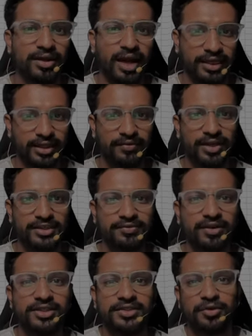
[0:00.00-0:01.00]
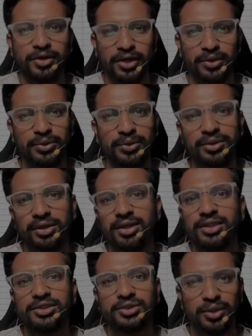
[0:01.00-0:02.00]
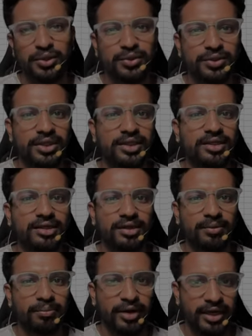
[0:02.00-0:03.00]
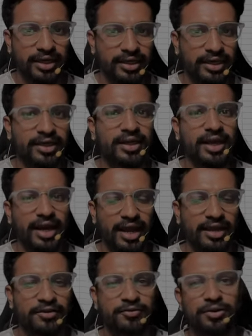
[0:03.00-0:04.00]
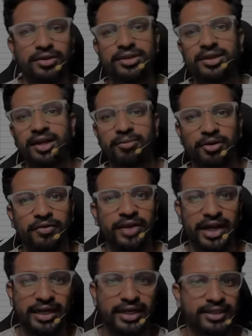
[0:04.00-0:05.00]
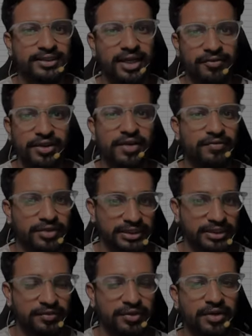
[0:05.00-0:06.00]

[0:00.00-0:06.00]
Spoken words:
Otherwise, if I just wanted to show you the predicted rank for the number of entries that we have received,